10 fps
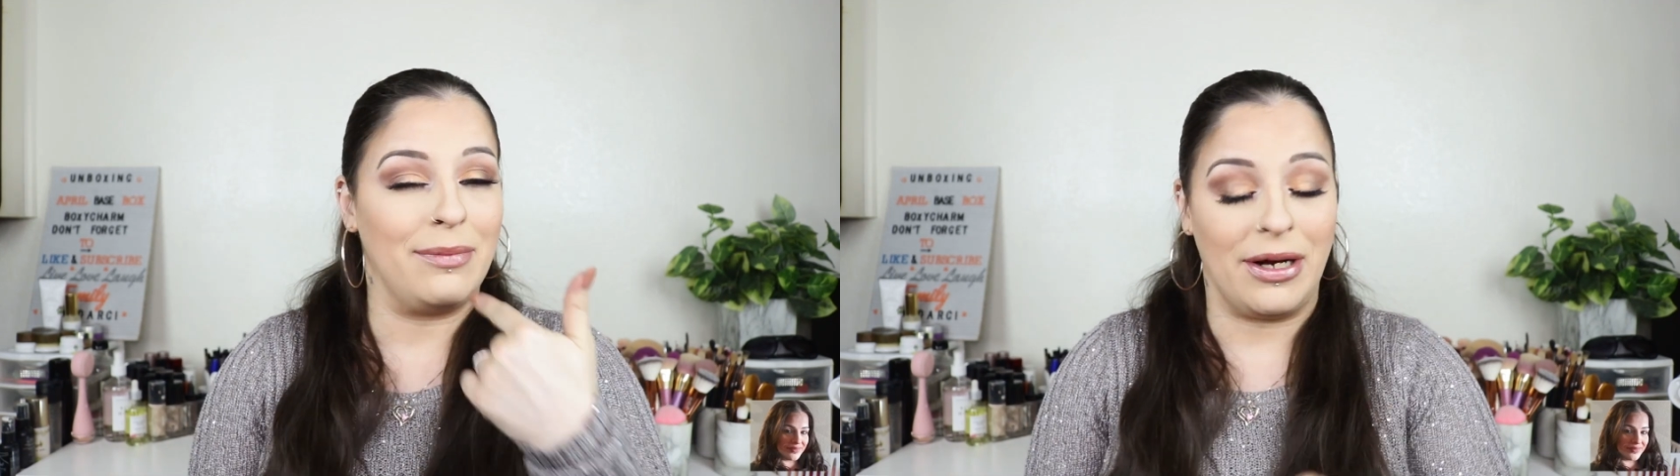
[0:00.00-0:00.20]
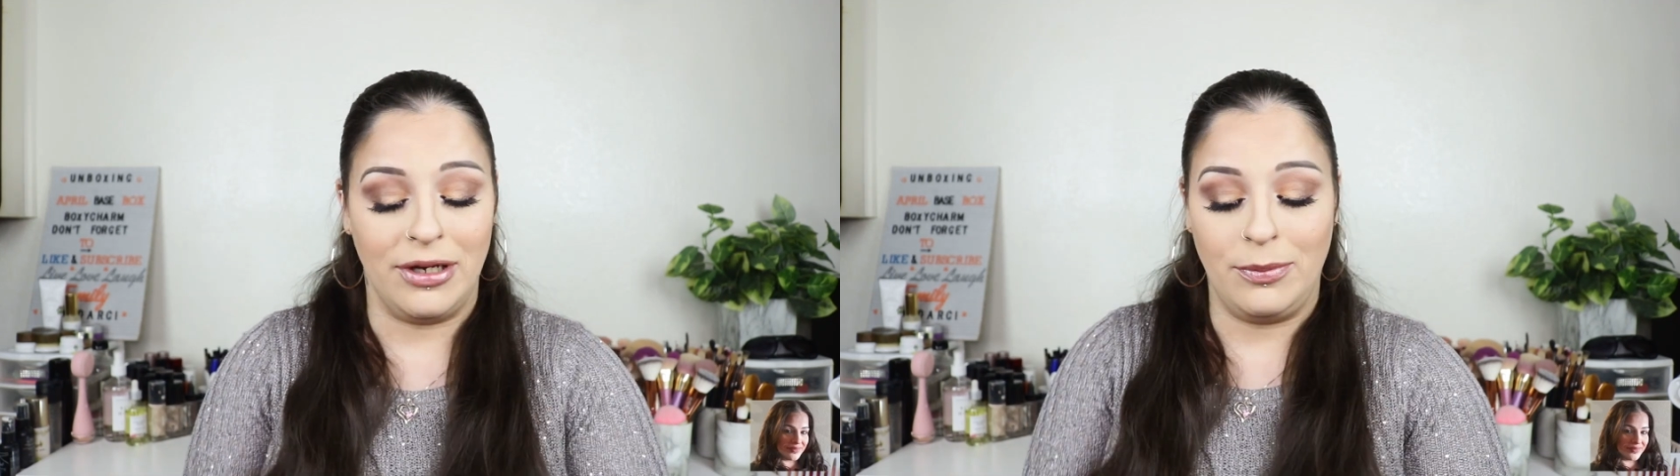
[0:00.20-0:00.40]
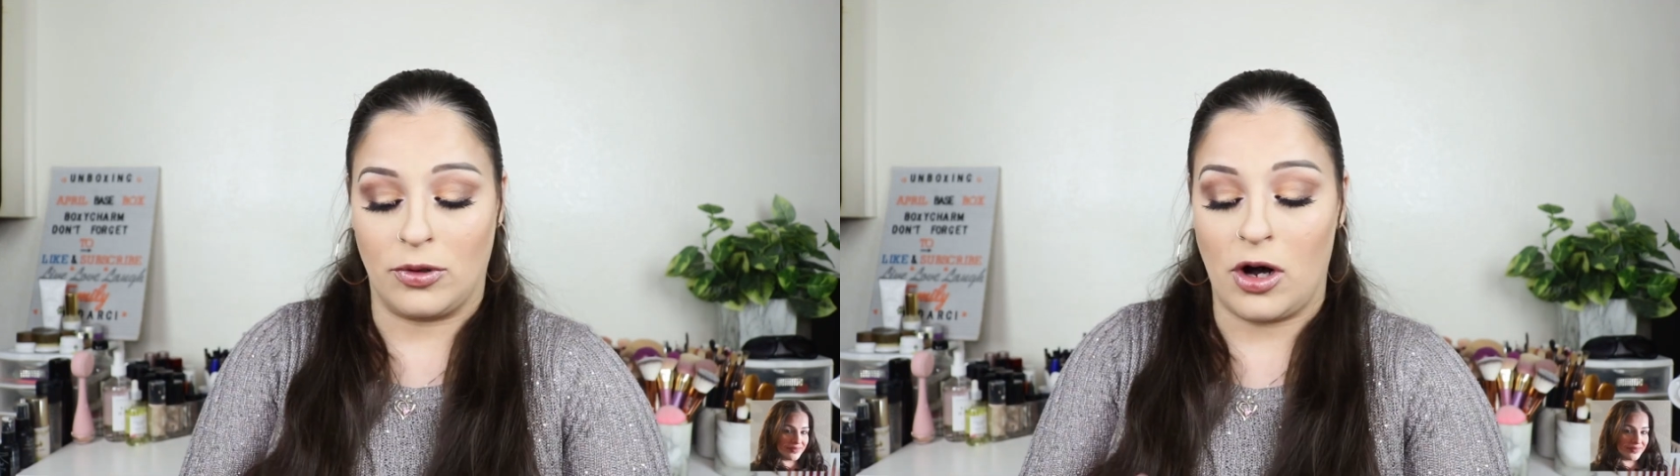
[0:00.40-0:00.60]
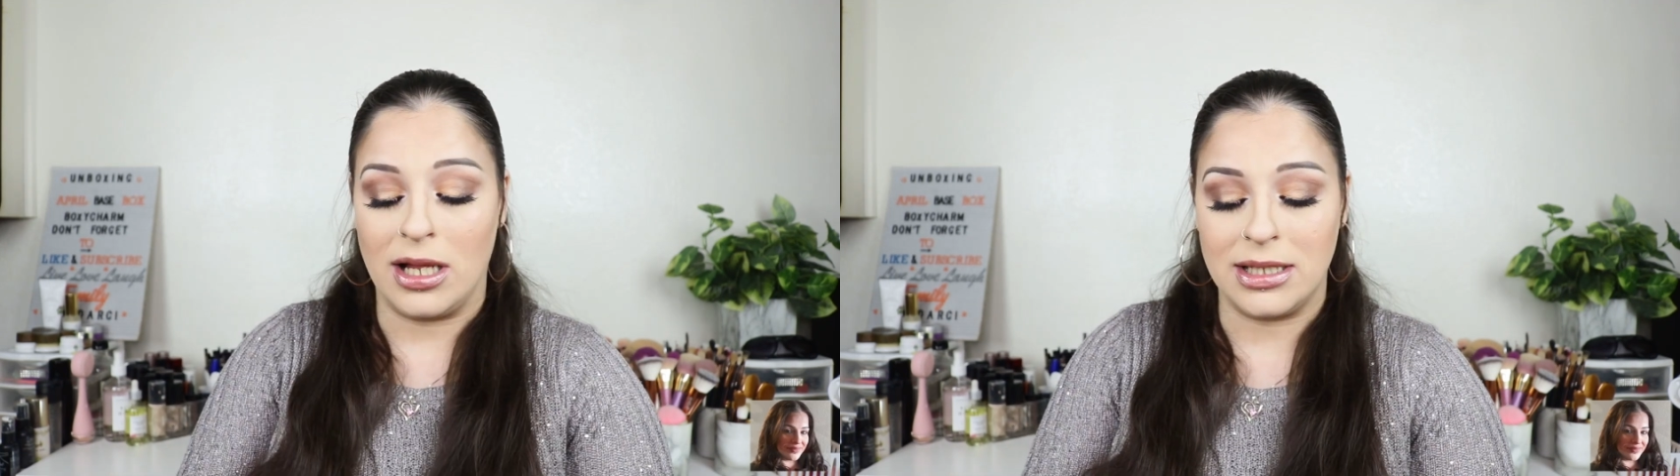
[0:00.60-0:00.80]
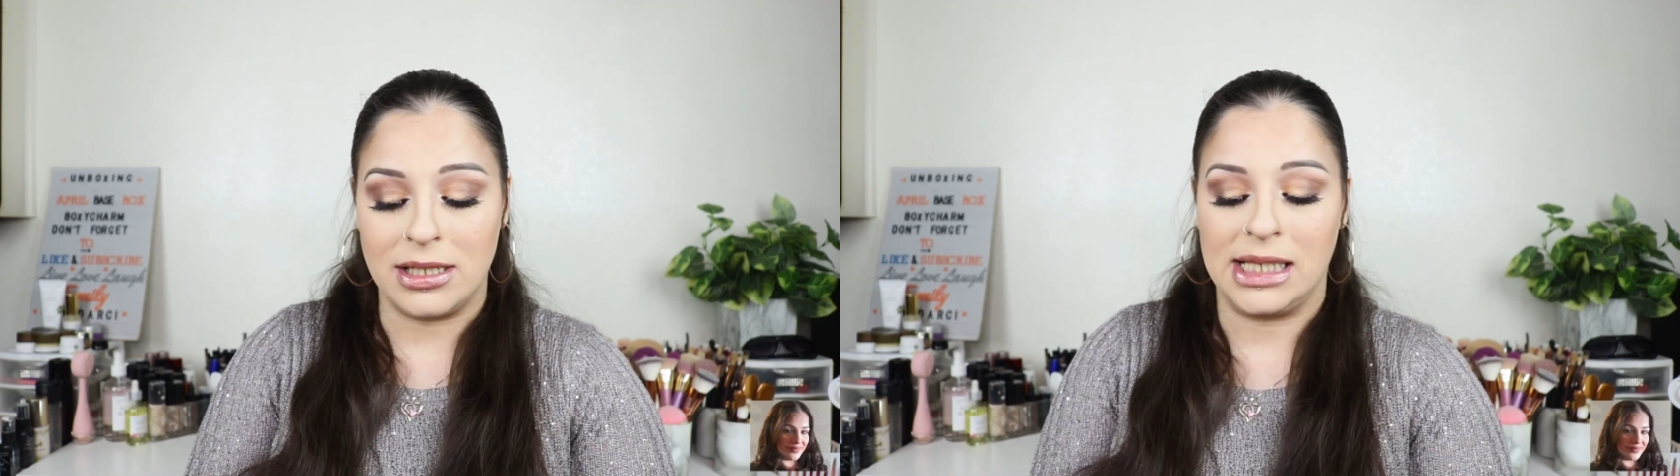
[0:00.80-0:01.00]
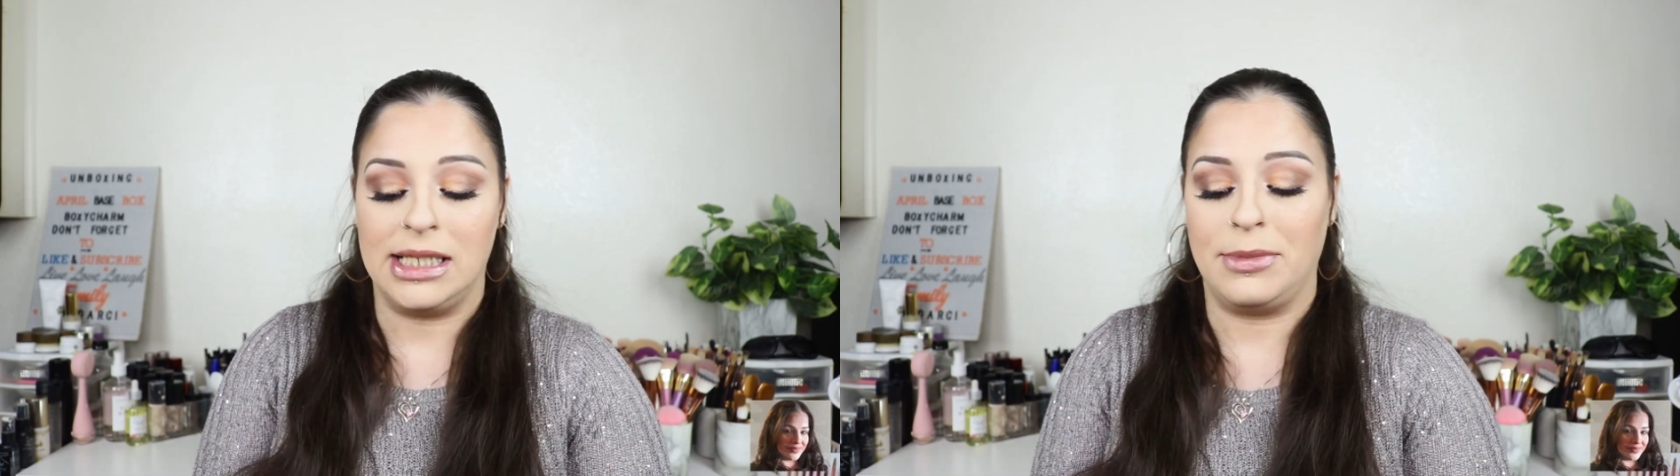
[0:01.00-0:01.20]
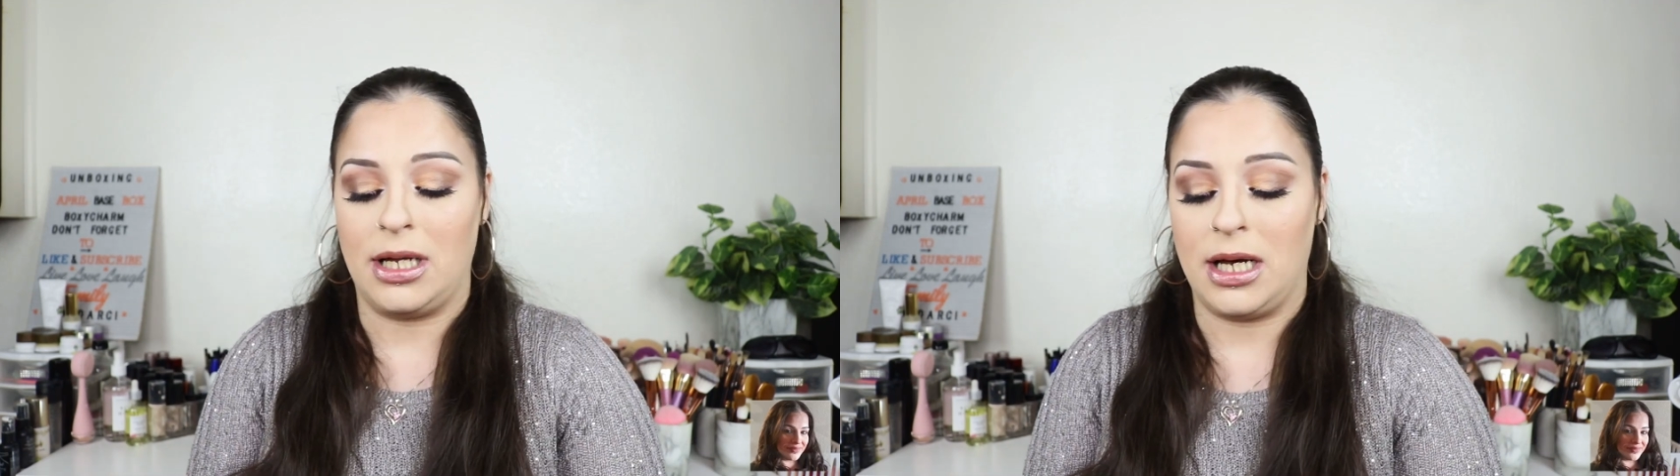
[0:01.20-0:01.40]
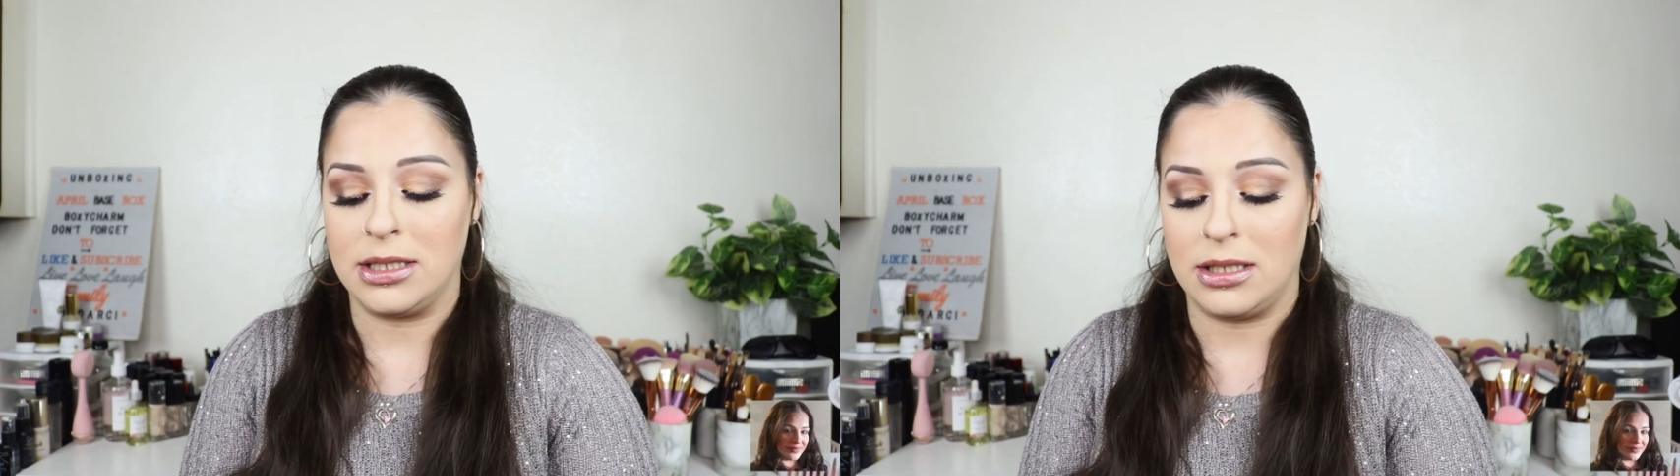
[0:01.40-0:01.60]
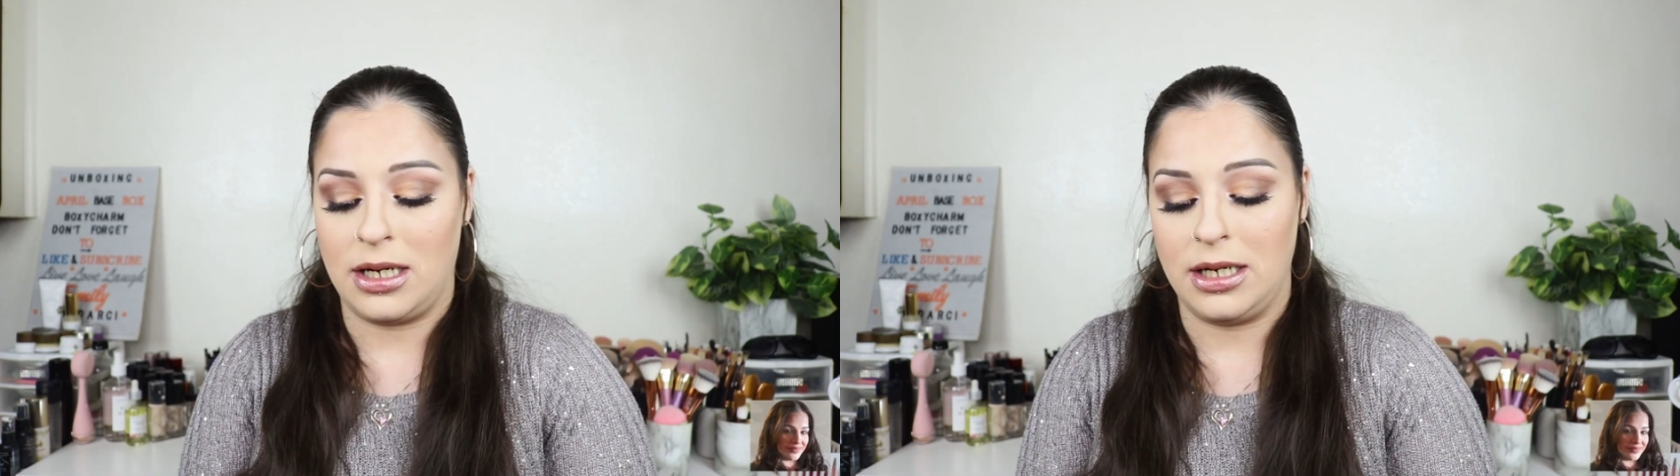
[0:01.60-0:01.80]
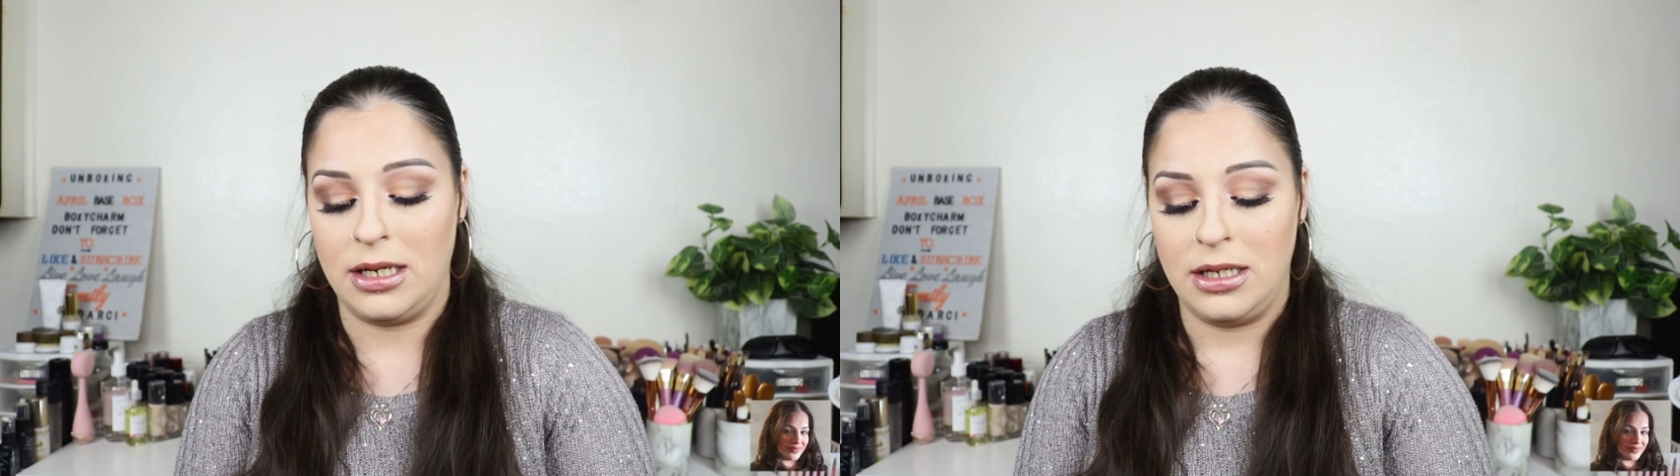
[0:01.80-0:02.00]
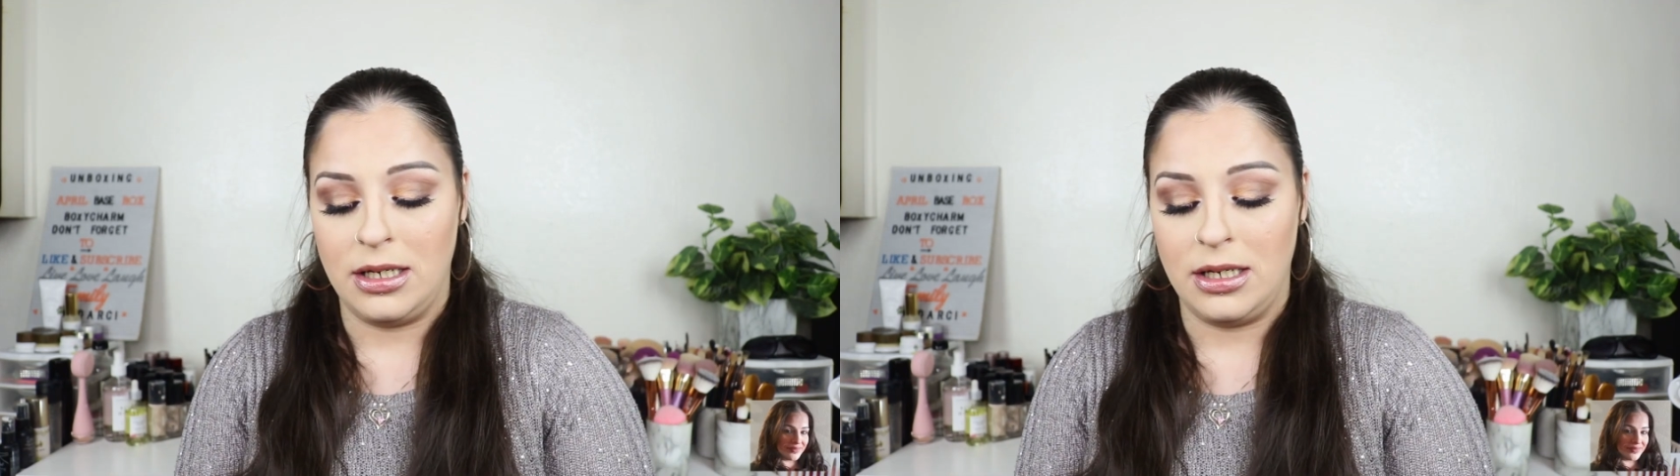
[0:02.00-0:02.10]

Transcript: berry bronze lip gloss on.